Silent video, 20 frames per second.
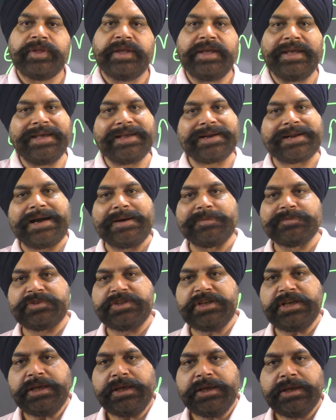Here comes
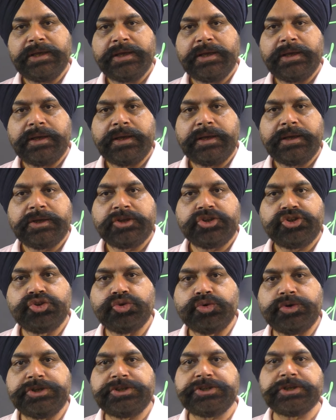the
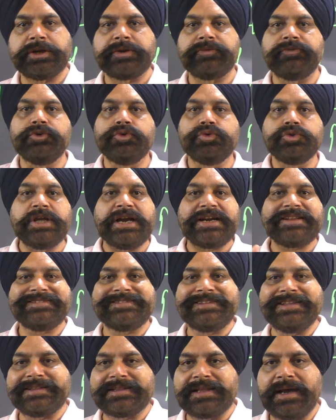judicial review, that is
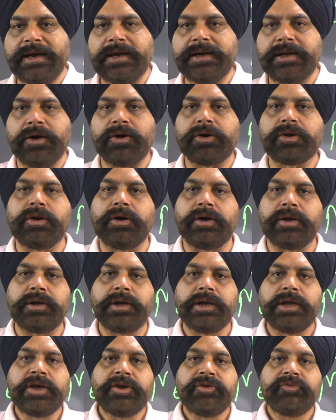the third organ
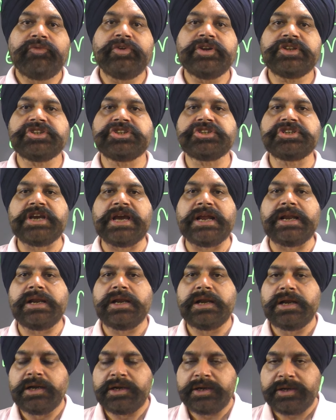which shall
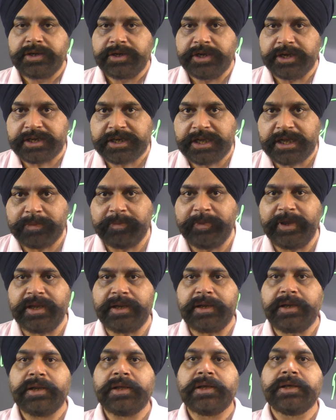
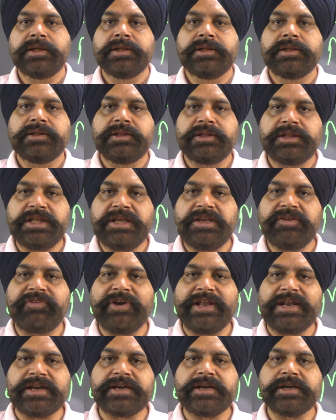determine the
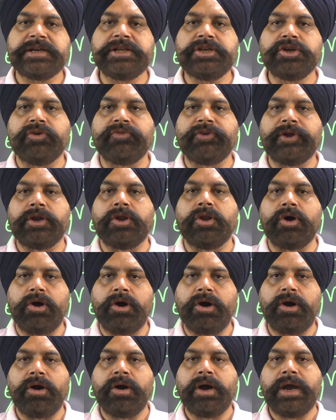validity of a
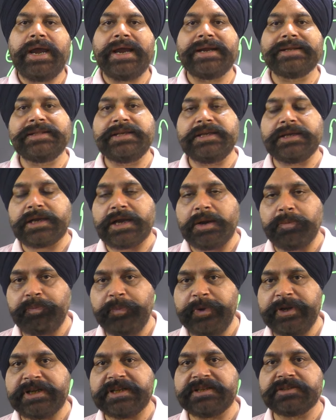law and the
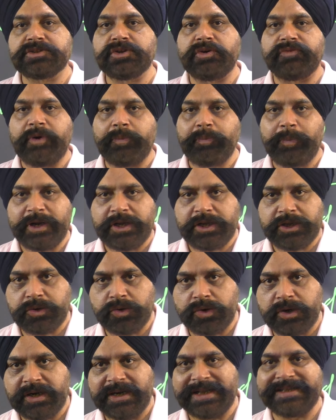competence of a
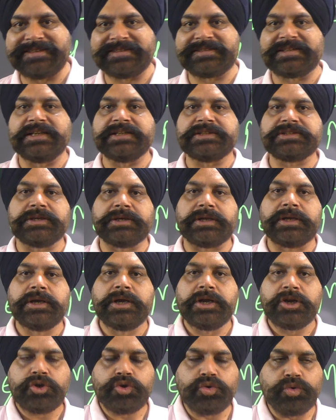particular legislature
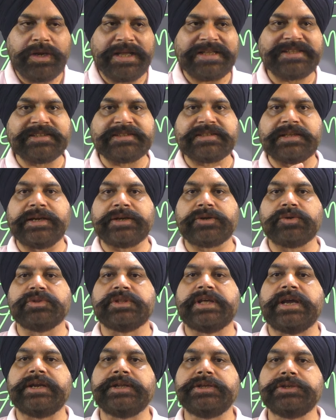to legislate on
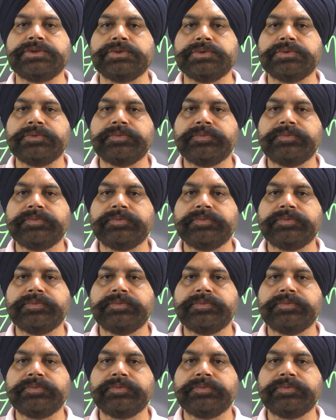that issue.